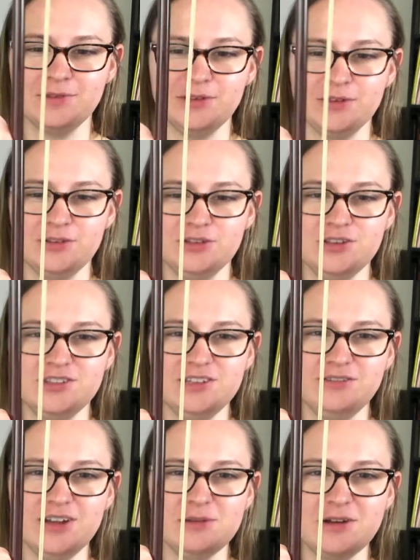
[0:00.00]
So you can see
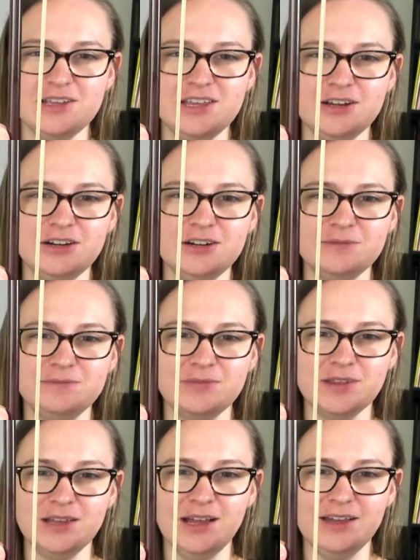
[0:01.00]
right about here,
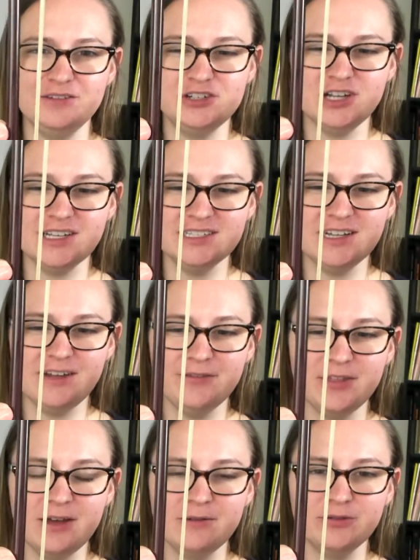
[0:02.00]
I have just enough
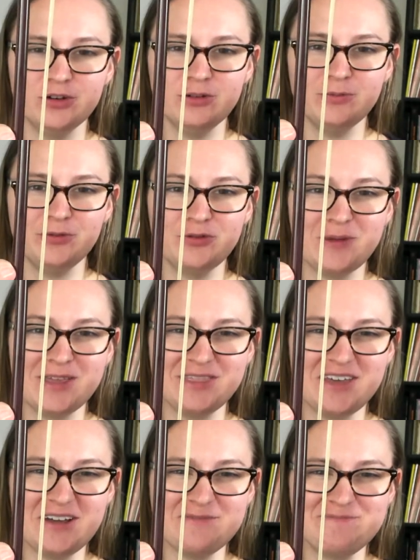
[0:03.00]
room for my
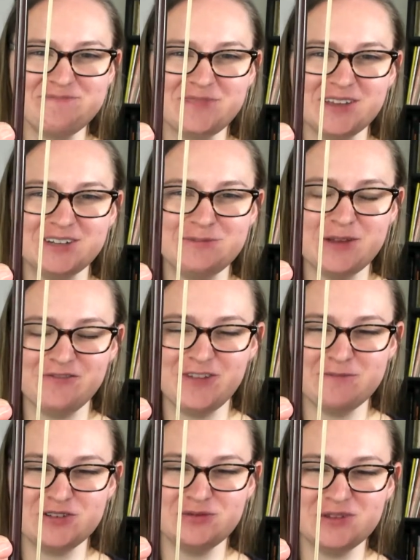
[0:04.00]
thumb to fit
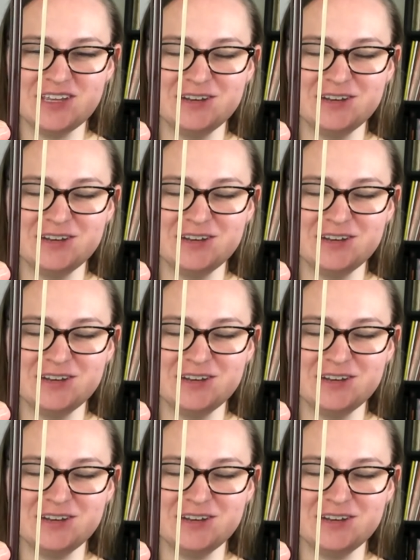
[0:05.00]
between